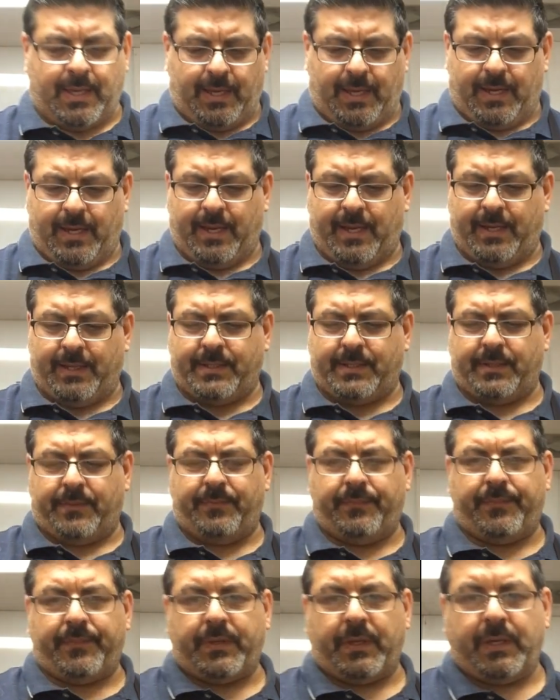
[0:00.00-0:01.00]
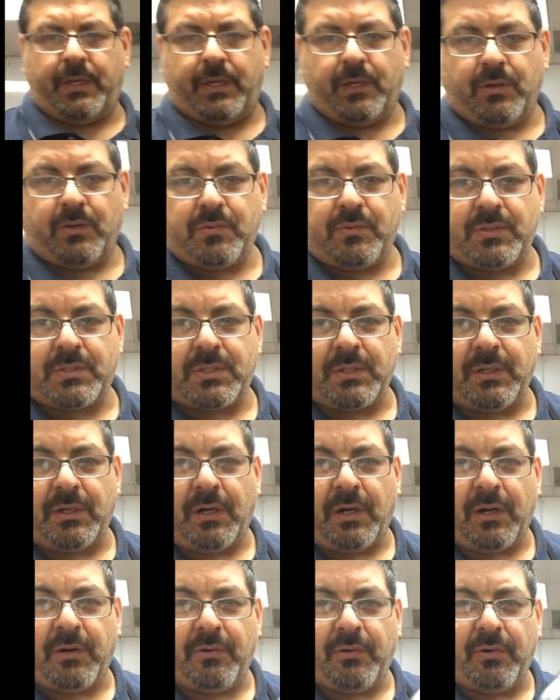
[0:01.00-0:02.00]
and the heels
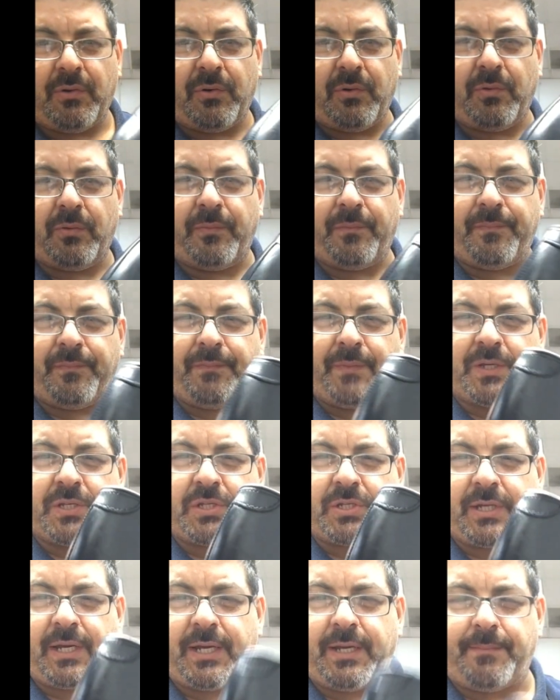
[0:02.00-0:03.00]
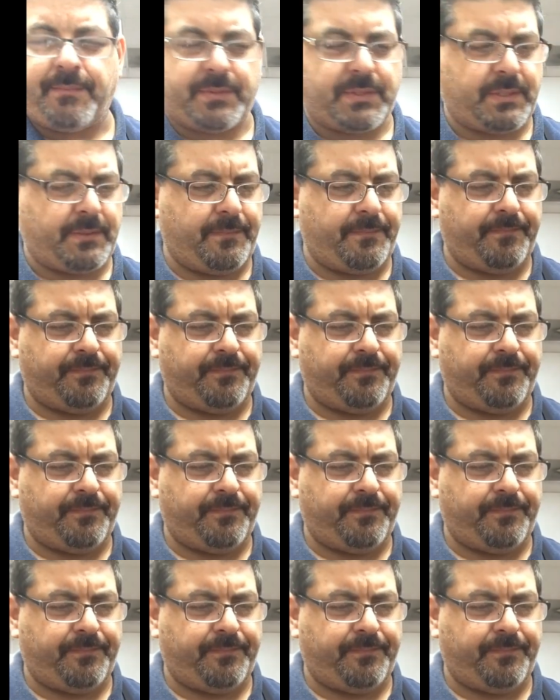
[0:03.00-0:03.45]
are all misshaped,